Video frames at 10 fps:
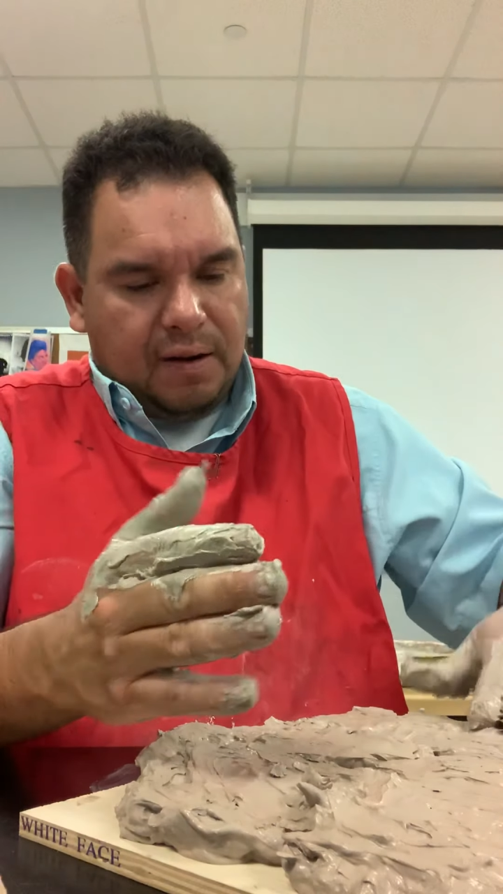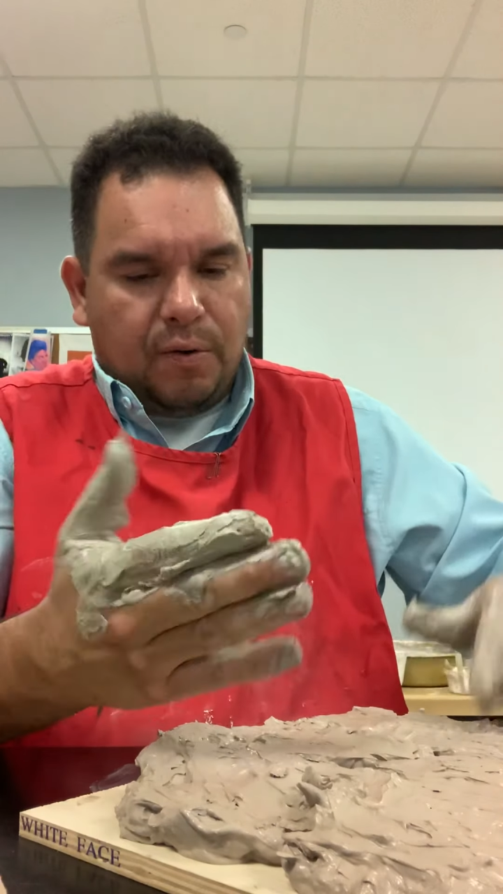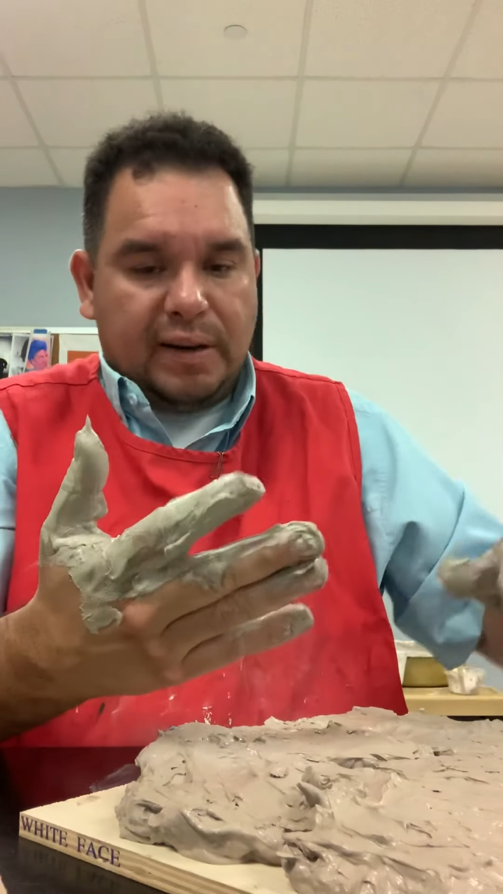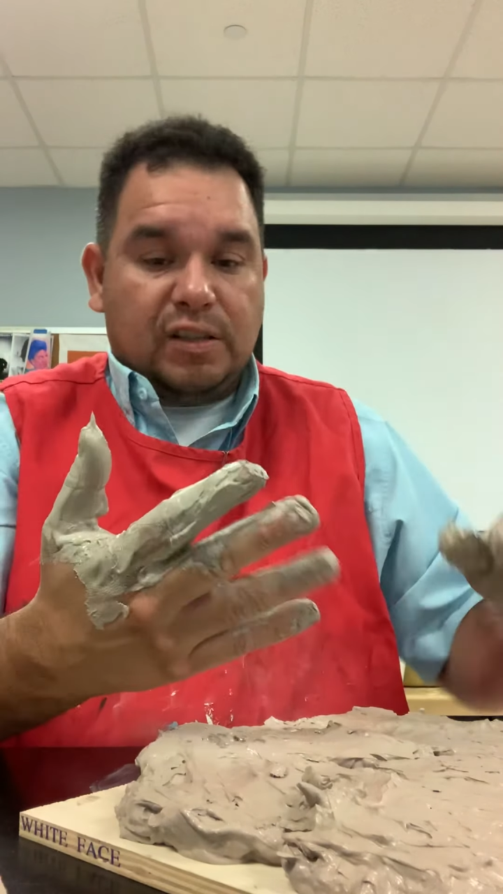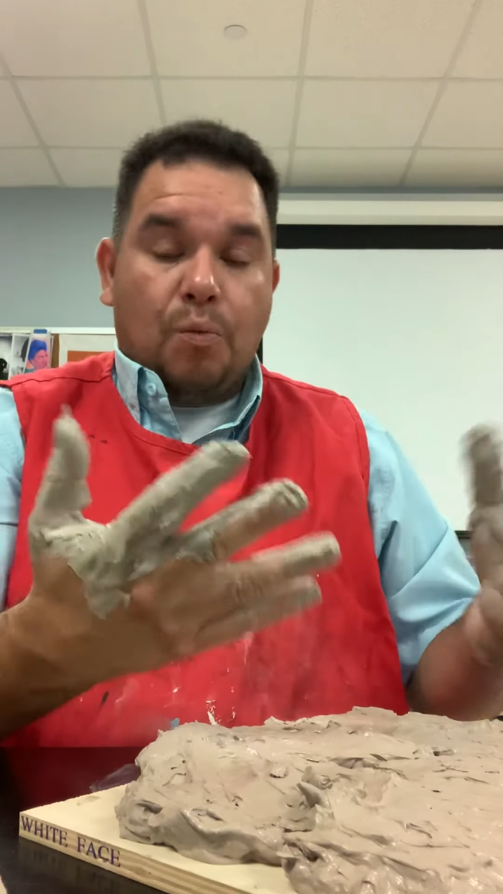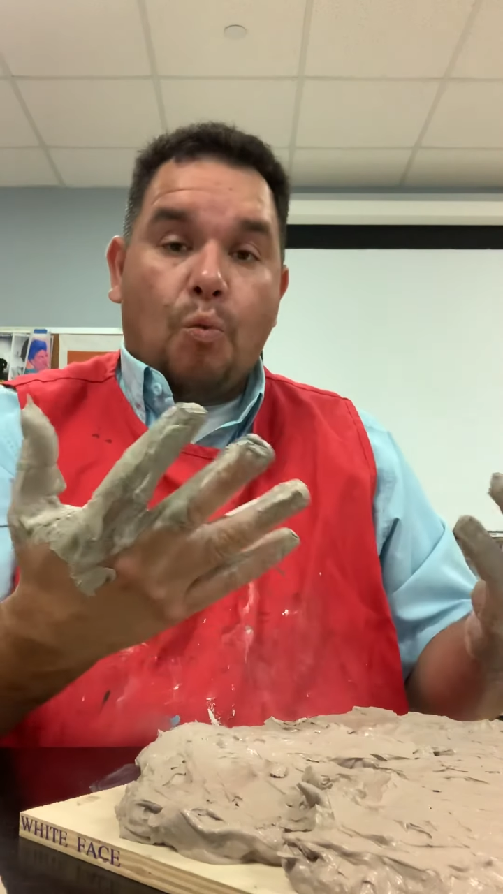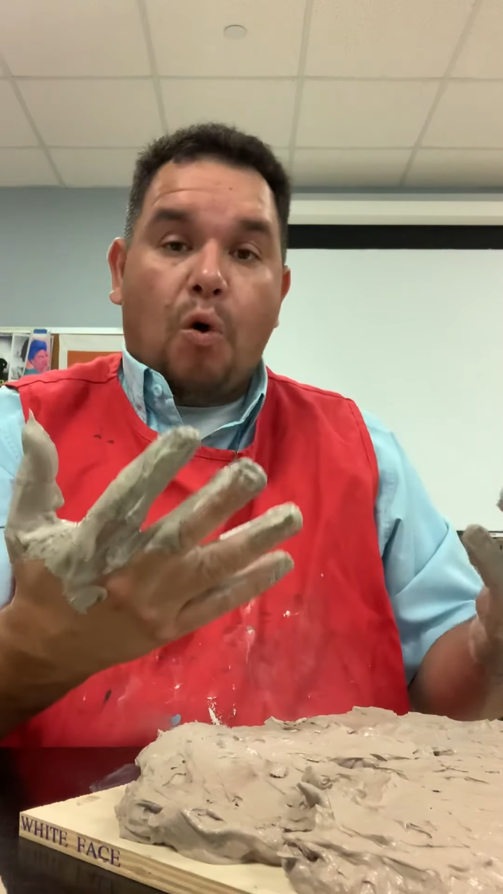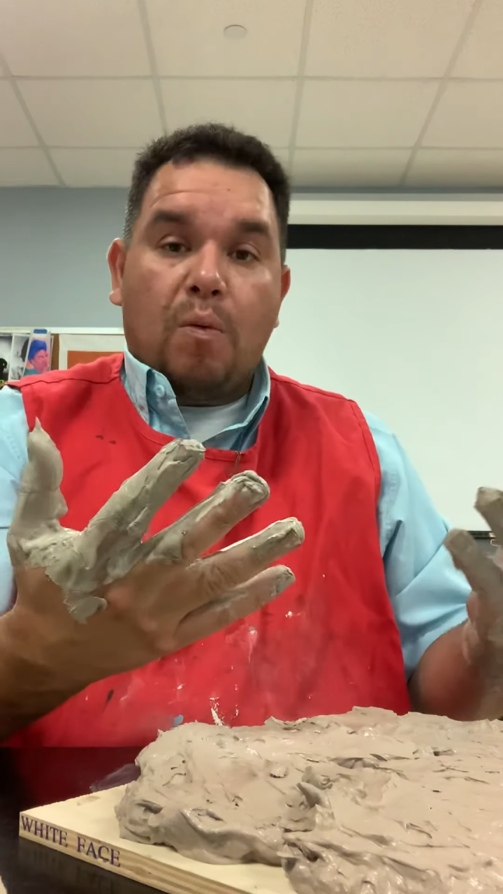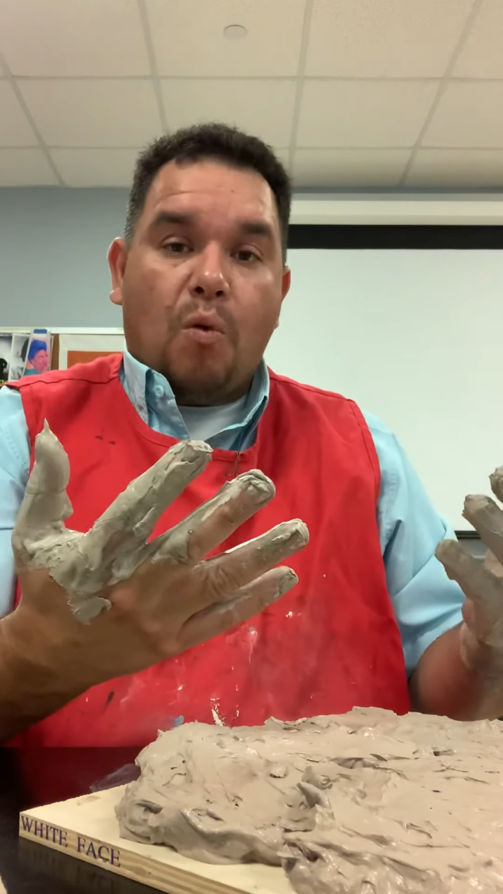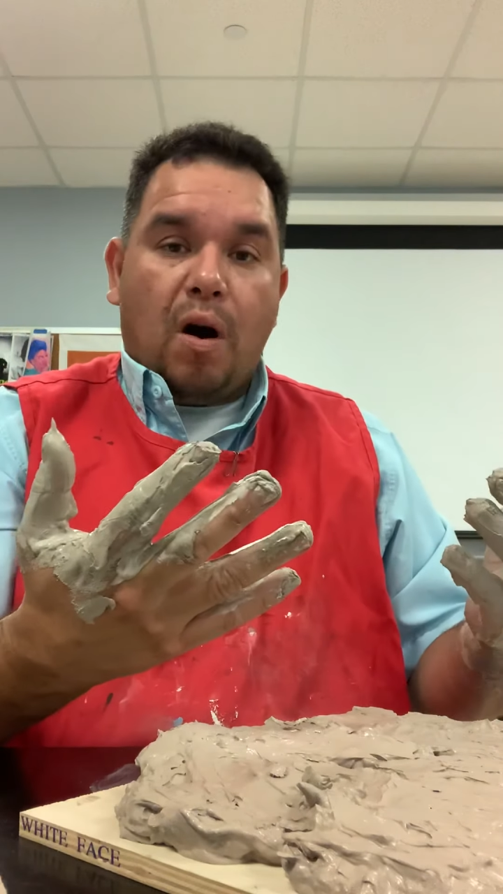go get some
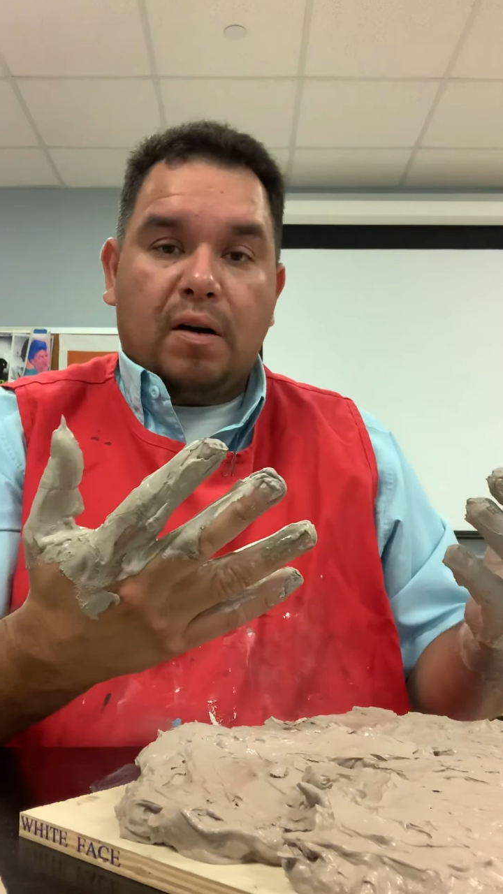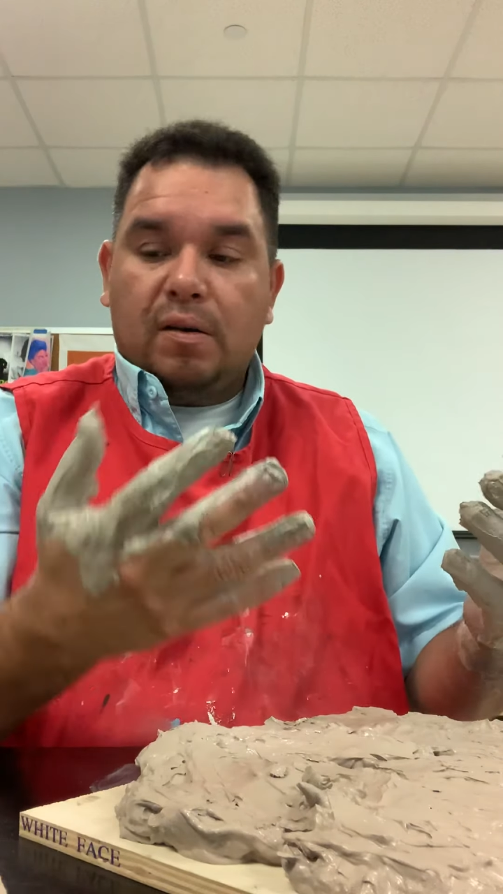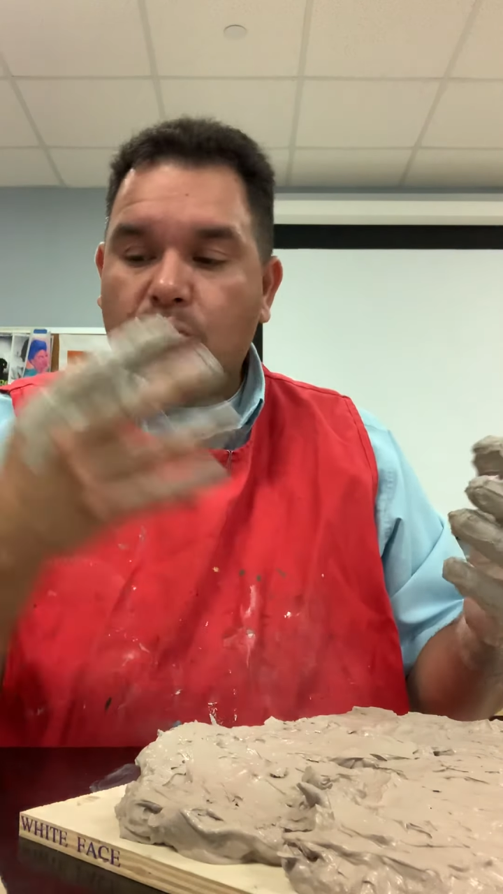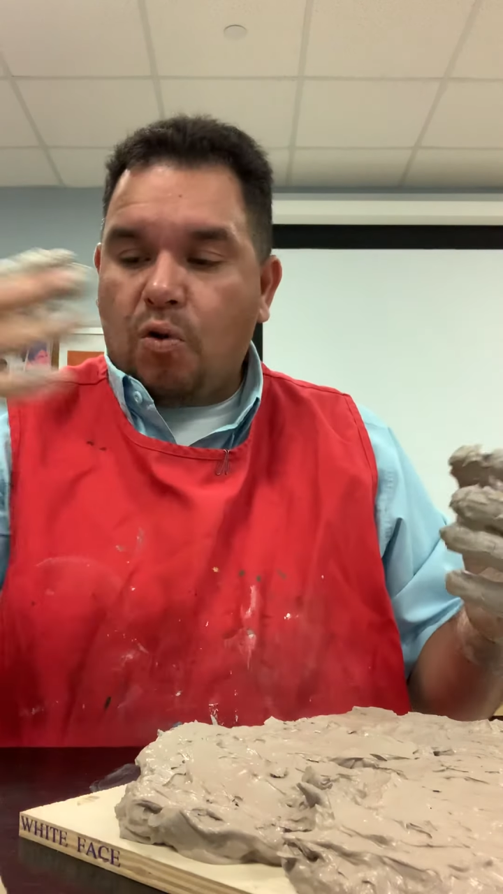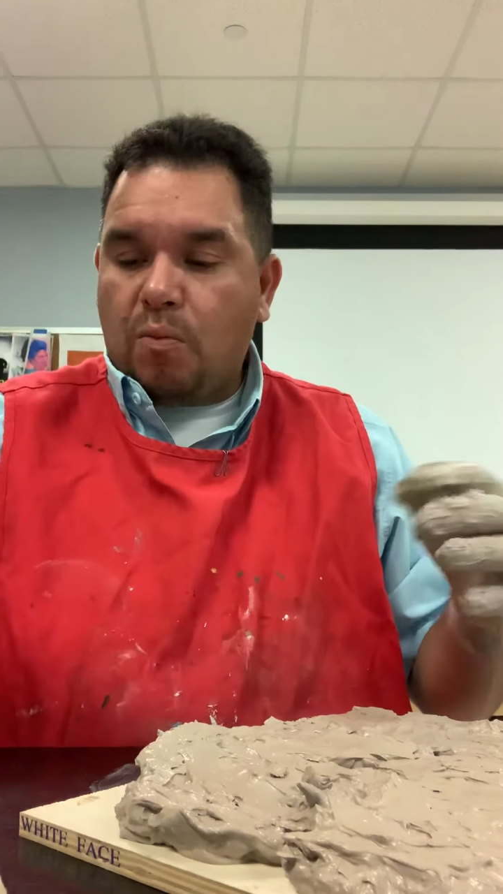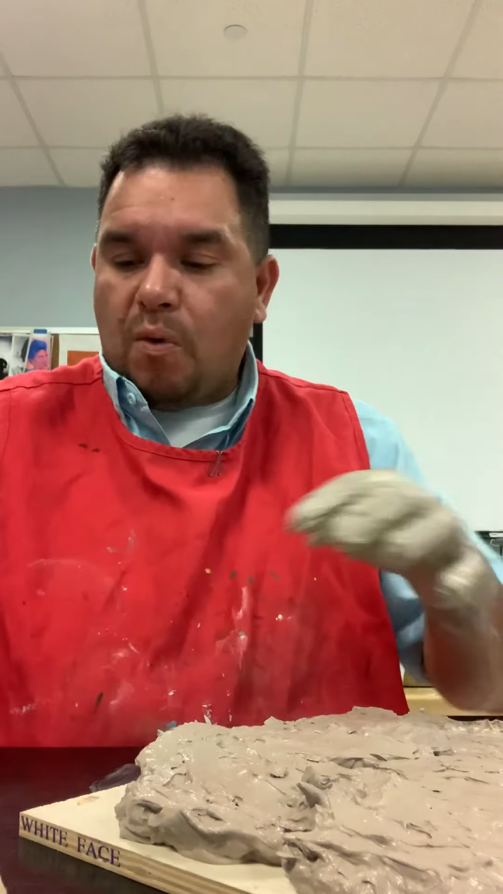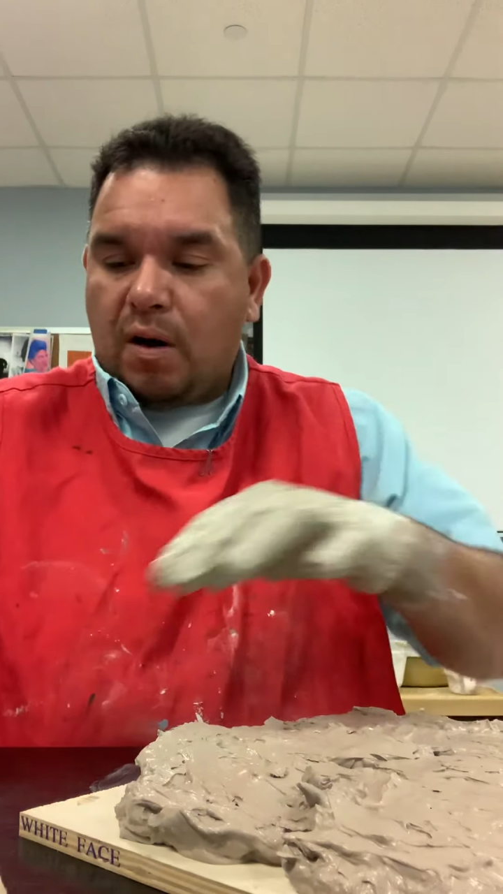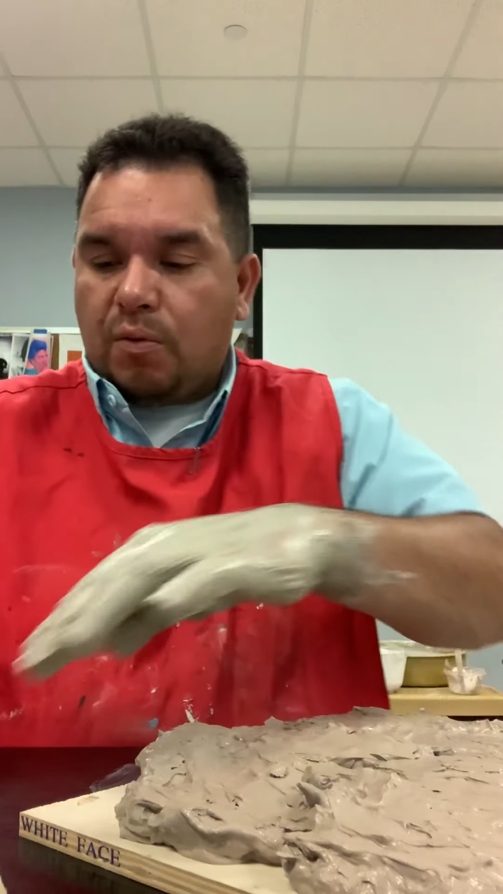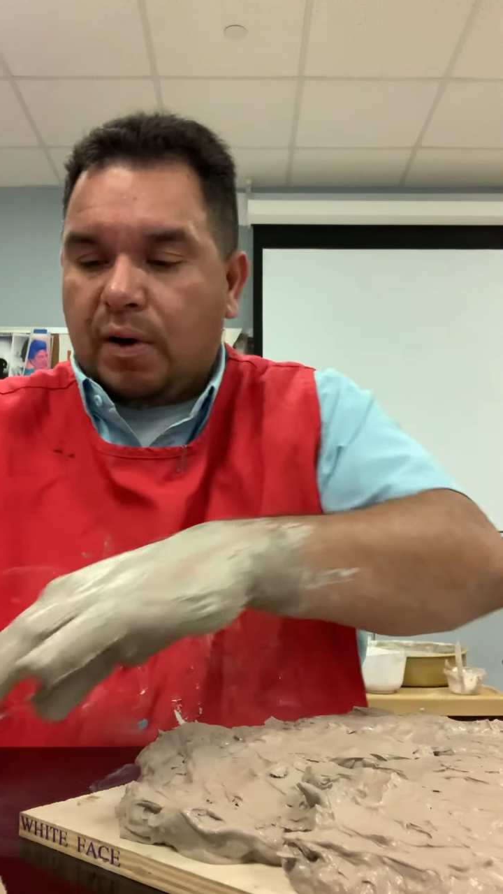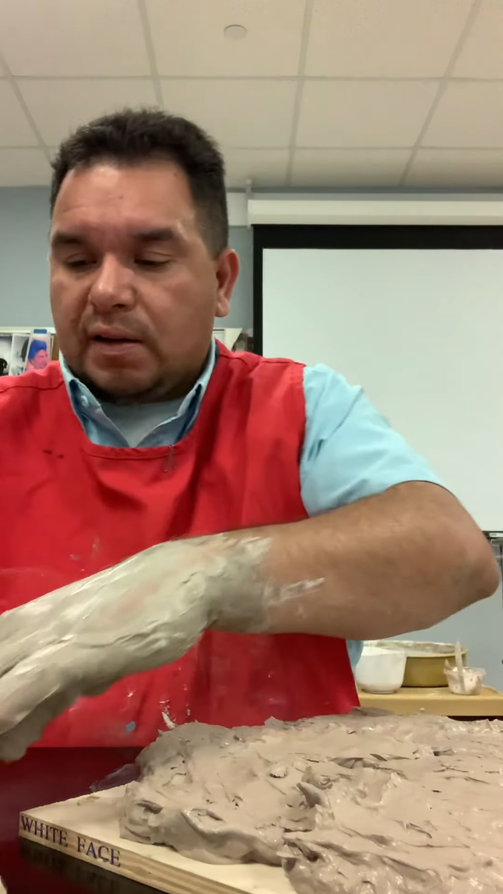warm water. Warm
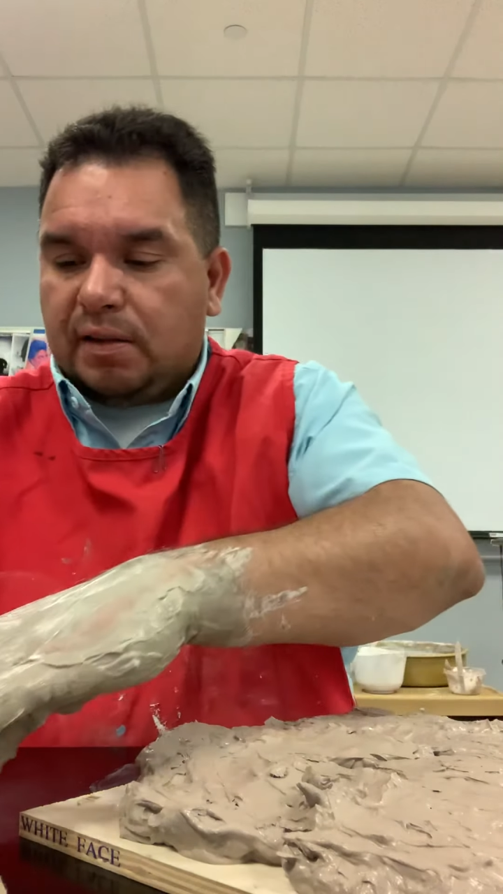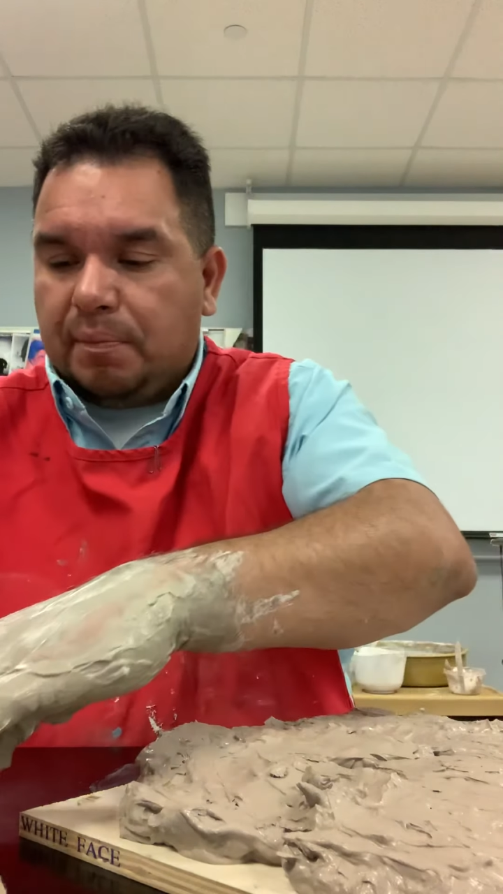water works the